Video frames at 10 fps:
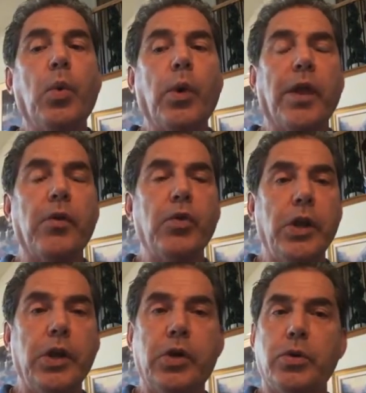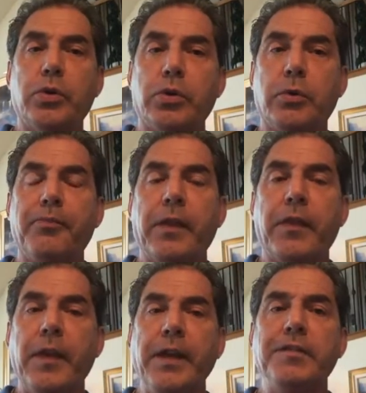One of the really cool
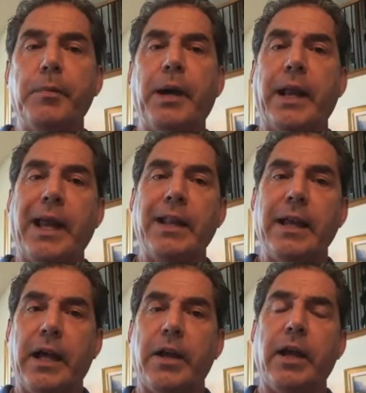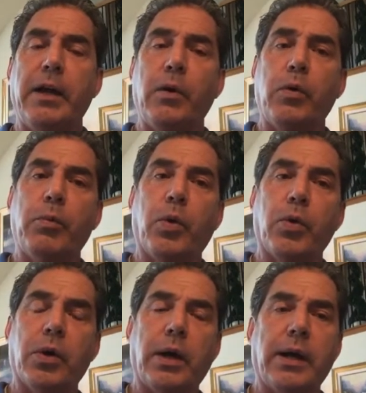things about a townhome
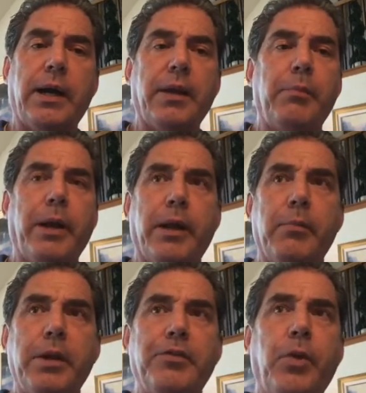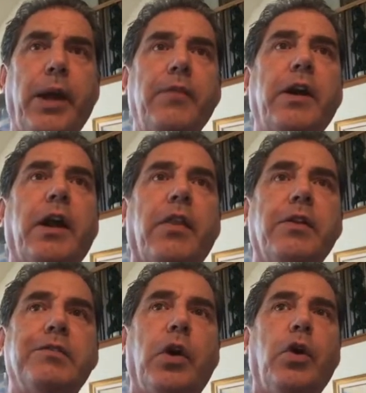or a condominium is you have kind of
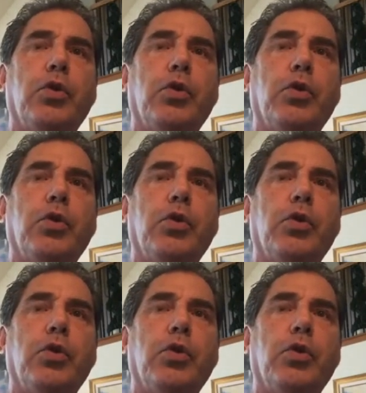this